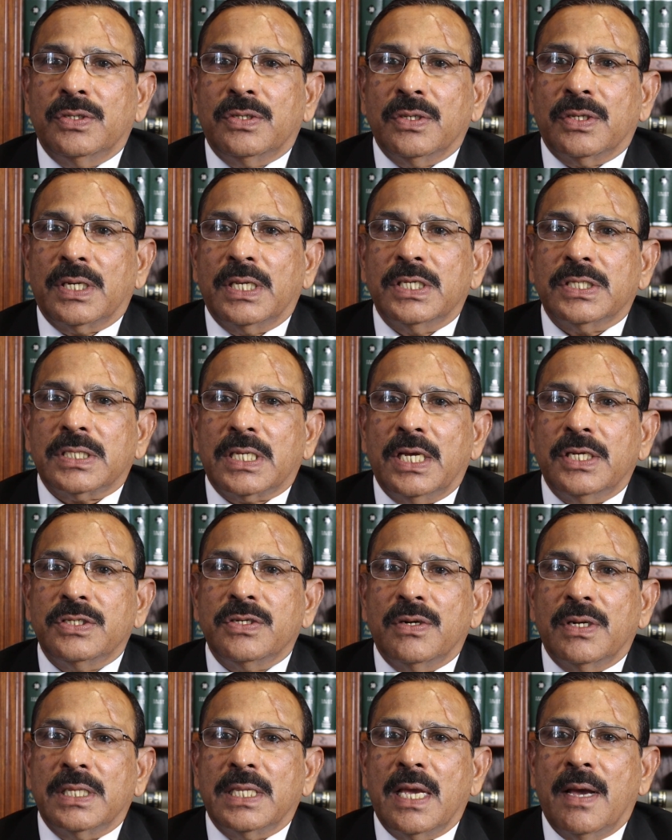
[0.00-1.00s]
to
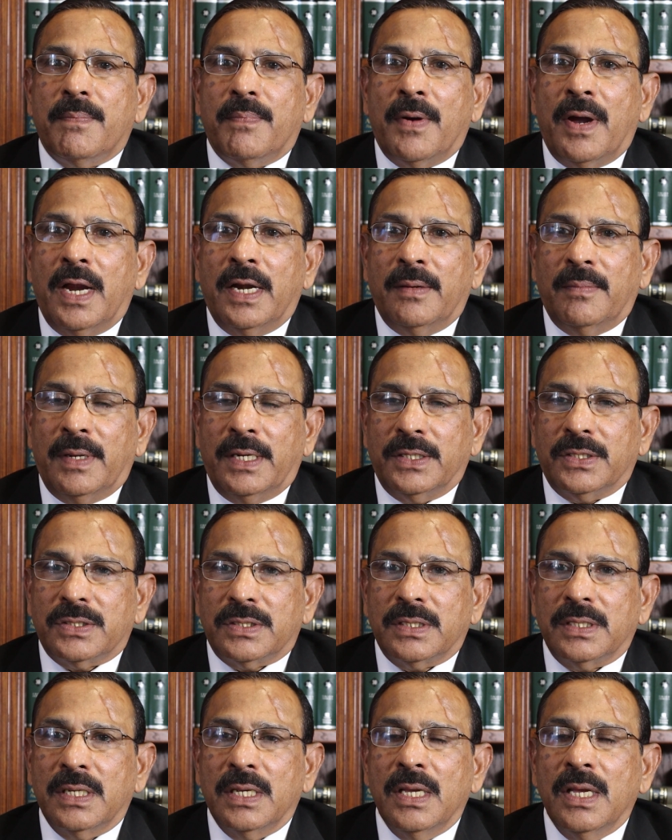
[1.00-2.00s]
reschedule the
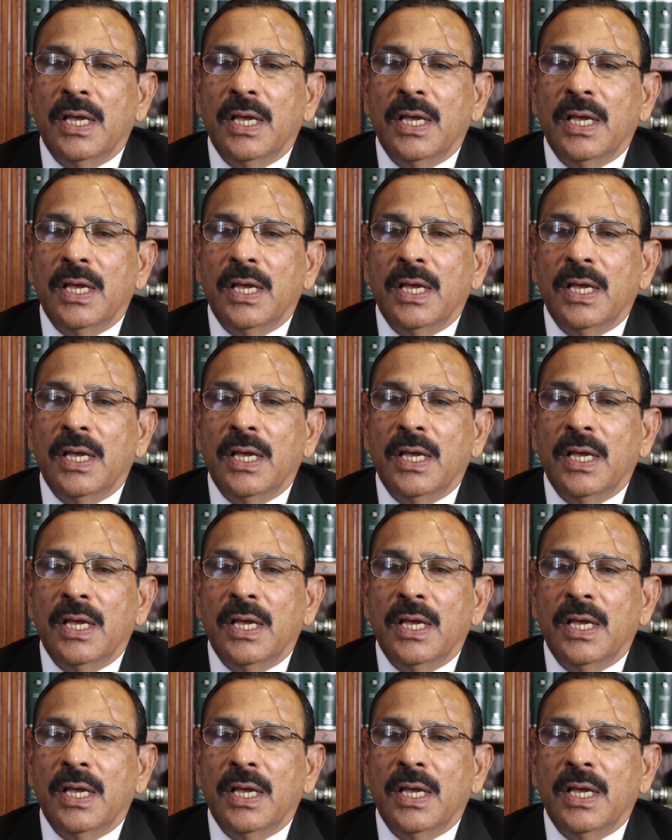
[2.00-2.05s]
appointment?